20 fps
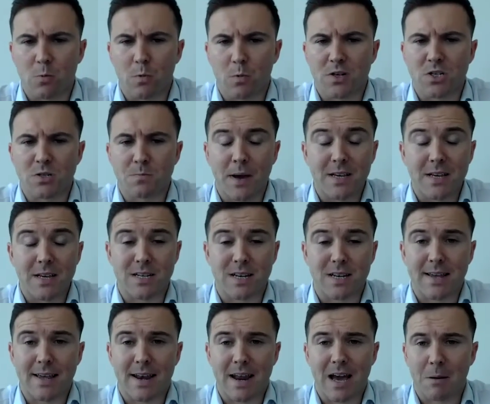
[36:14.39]
which is
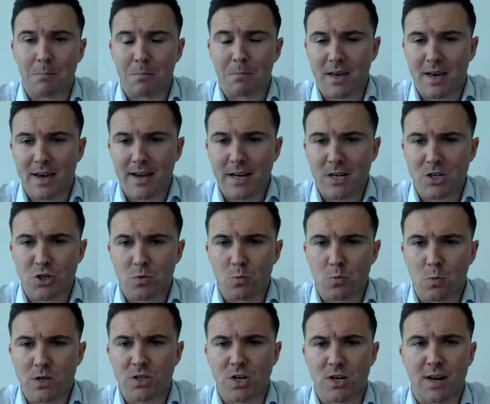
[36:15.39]
basically an application
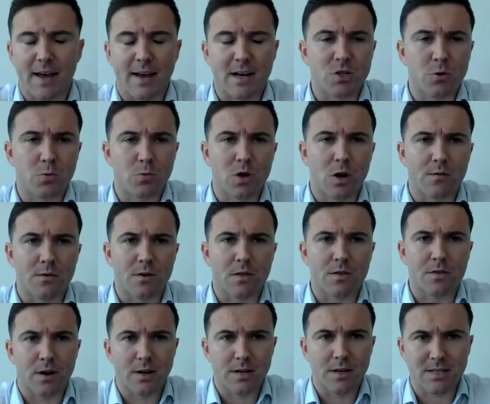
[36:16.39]
which connects you with over
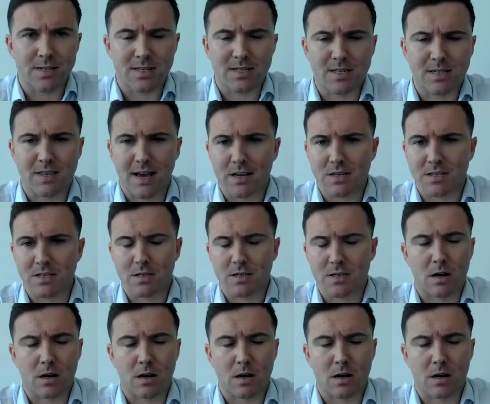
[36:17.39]
36,000